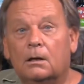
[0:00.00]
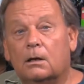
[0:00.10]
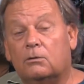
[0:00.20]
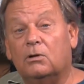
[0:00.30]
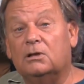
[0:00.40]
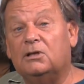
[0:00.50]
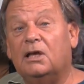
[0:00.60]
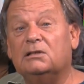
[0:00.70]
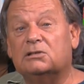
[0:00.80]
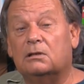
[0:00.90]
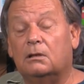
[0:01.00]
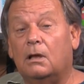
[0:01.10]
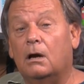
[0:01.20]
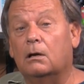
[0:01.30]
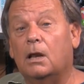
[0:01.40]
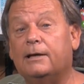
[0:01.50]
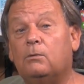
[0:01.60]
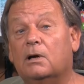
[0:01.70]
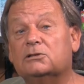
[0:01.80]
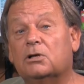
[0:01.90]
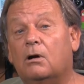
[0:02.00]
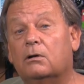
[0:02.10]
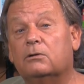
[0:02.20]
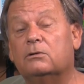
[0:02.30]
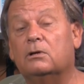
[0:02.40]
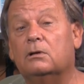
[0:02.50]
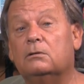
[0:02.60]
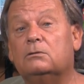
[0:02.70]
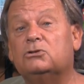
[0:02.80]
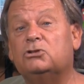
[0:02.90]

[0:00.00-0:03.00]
Acrylic tanks are likewise harder to